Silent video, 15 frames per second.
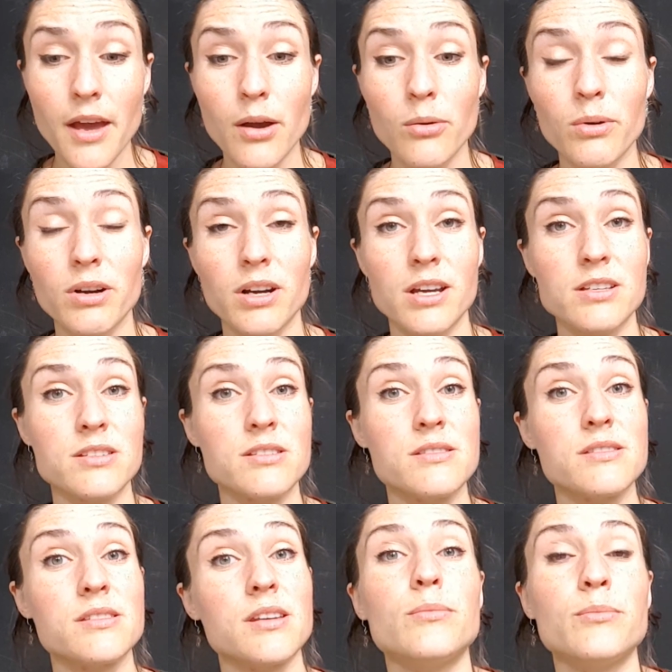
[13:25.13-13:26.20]

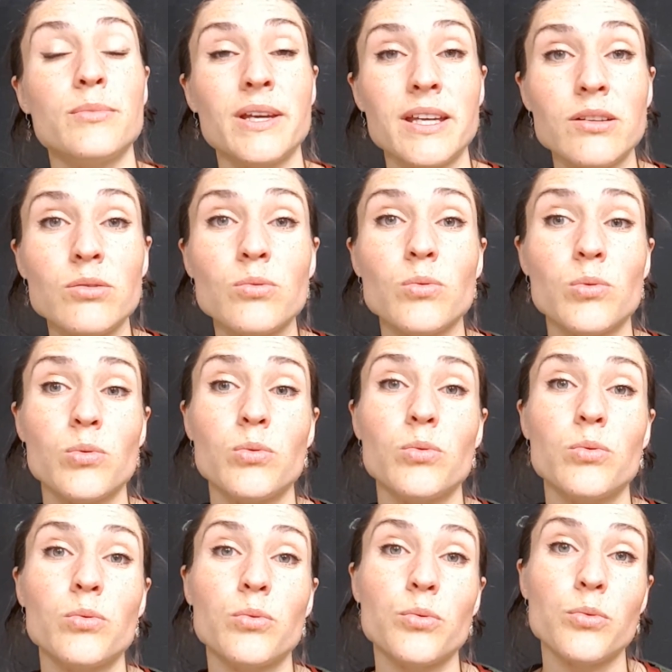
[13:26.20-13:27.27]
Whereas men
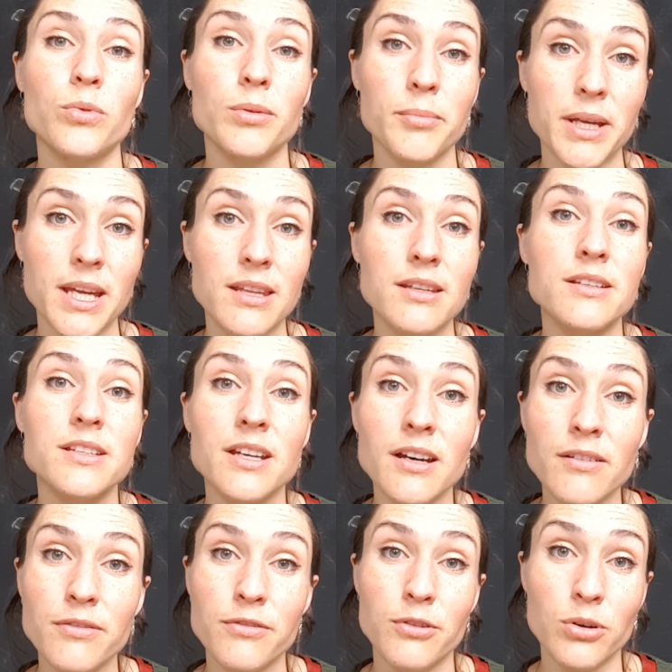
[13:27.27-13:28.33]
will make the
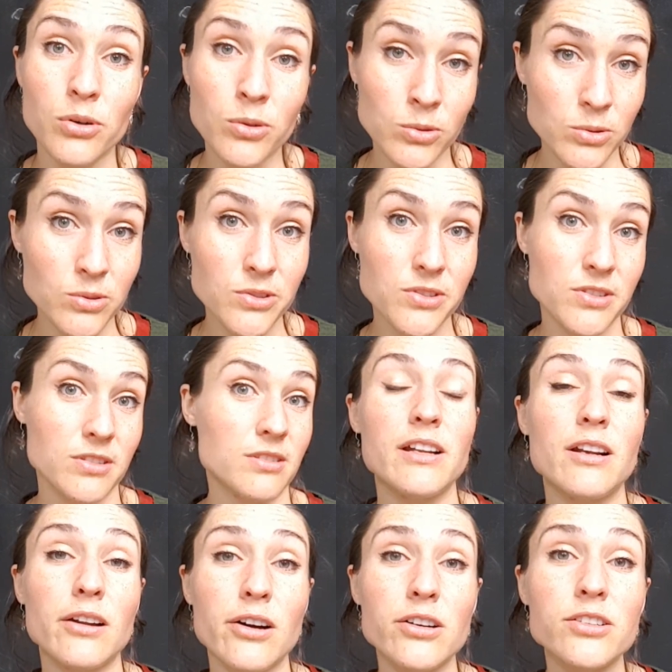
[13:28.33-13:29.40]
tough calls,
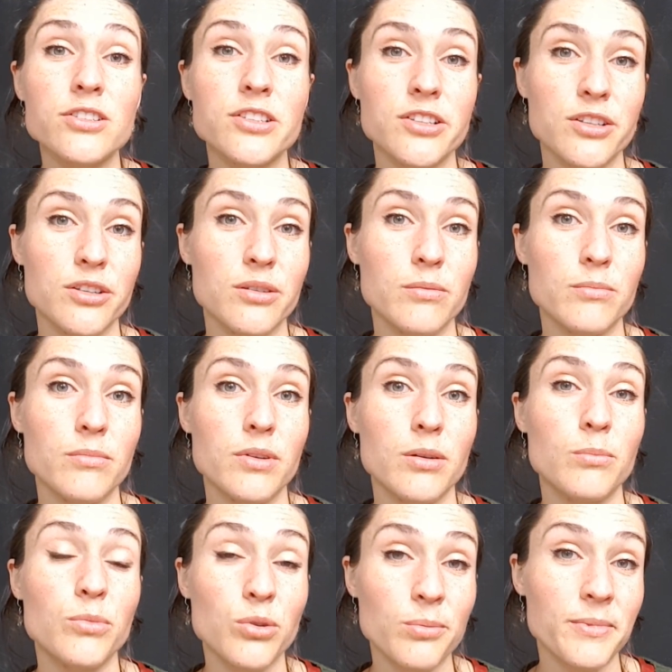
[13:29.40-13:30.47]
long-term,
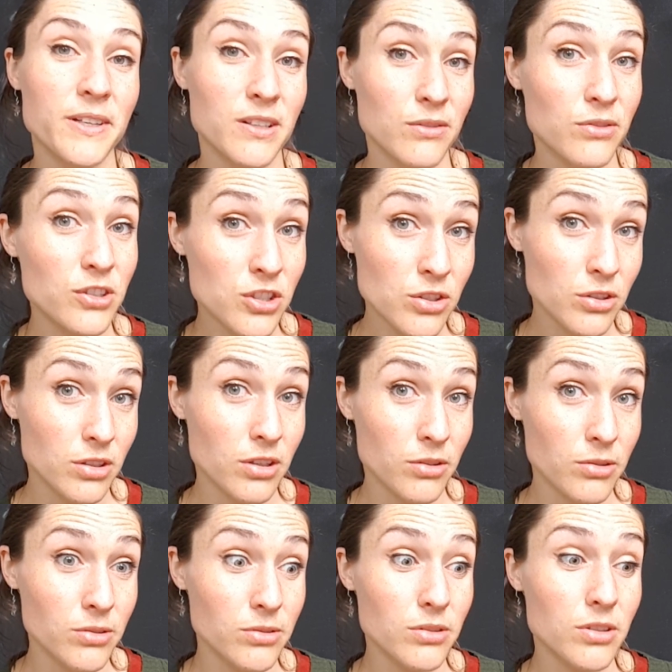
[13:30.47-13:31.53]
more beneficial
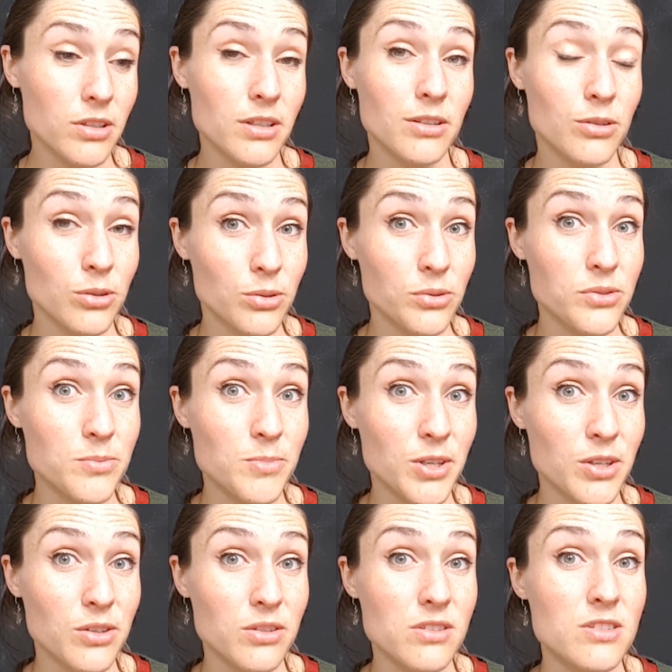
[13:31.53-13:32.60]
calls,
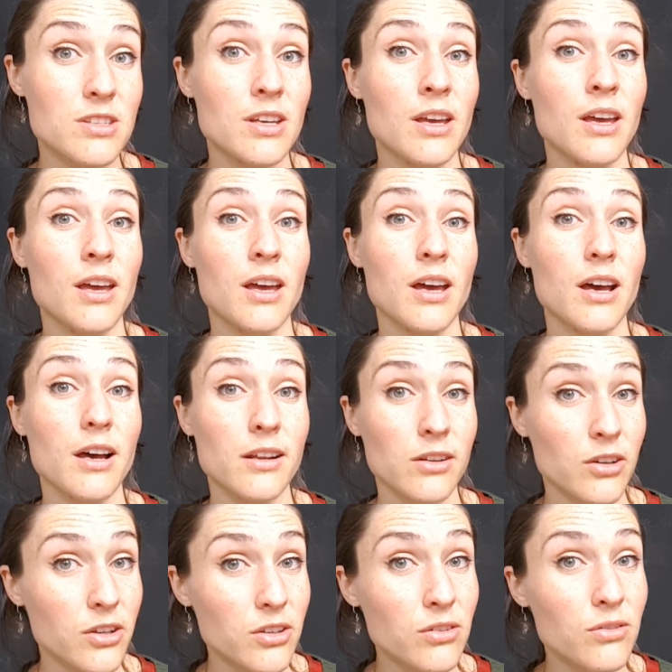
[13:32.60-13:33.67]
because a
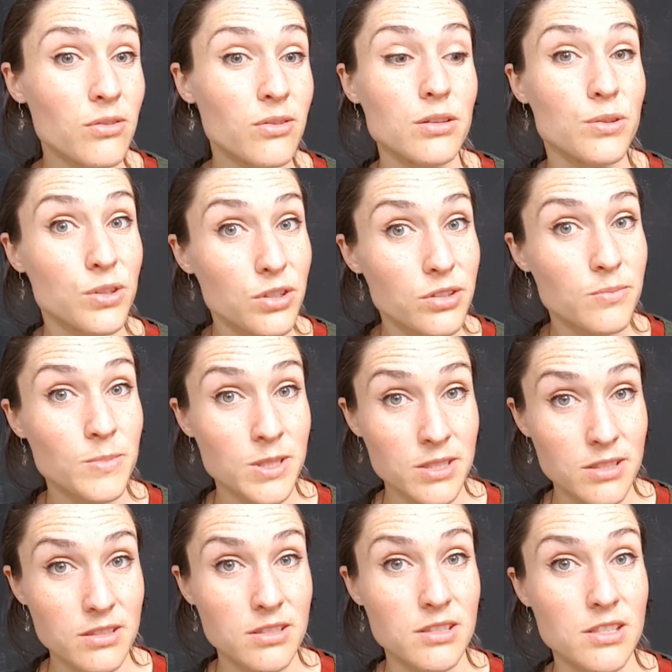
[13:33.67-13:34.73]
lot of good
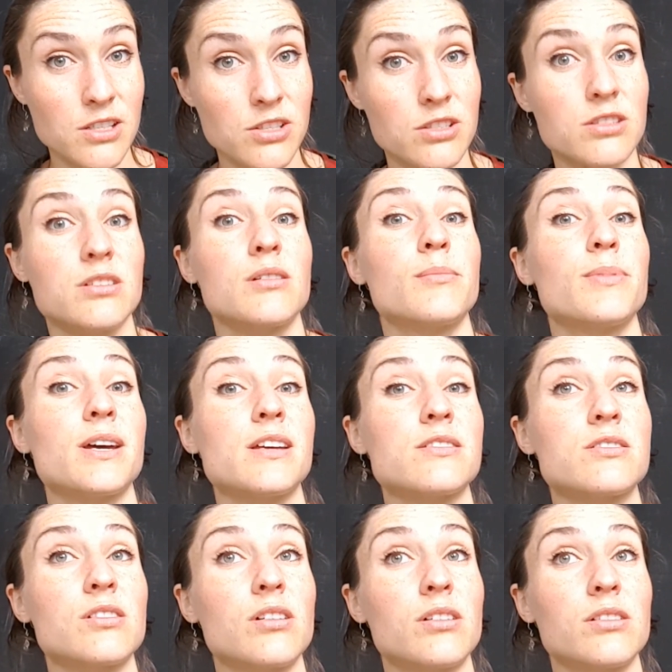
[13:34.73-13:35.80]
business decisions are
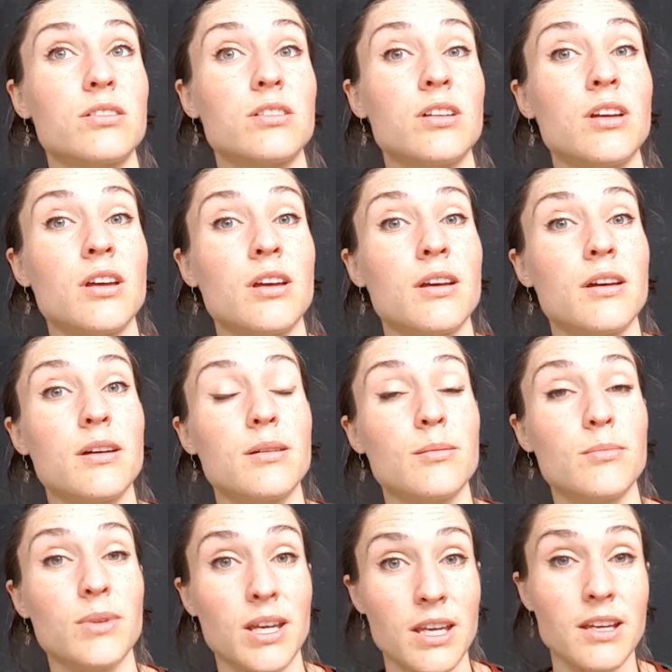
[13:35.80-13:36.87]
based on
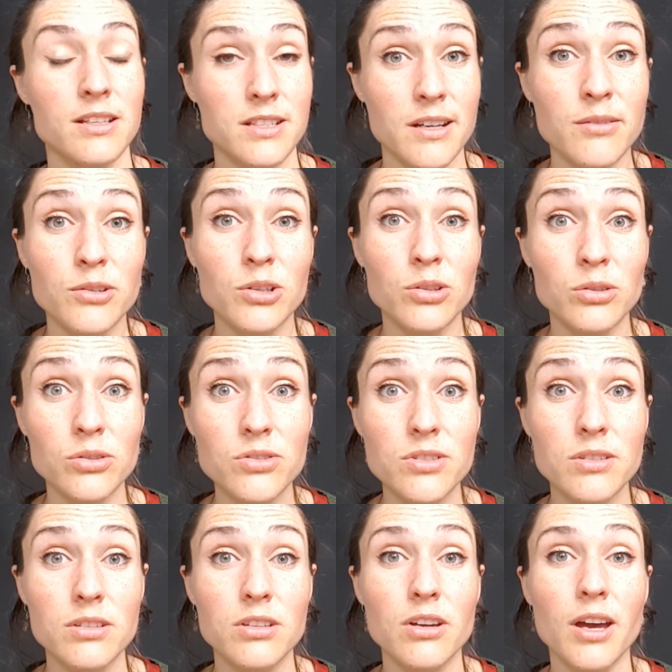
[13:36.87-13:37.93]
making tough
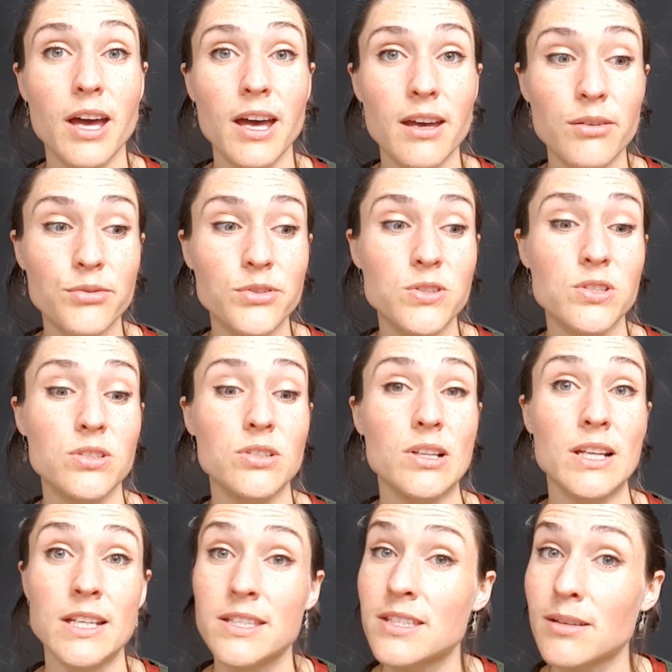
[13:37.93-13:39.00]
calls. You have to
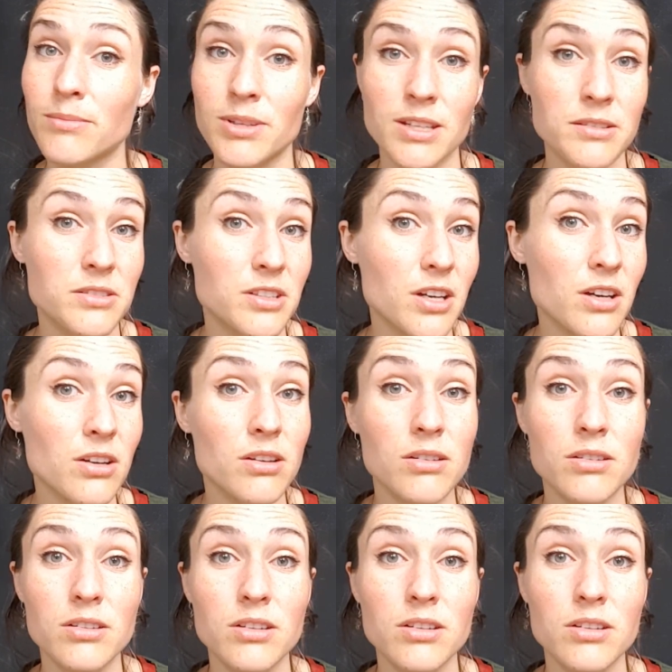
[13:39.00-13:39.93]
let some things go.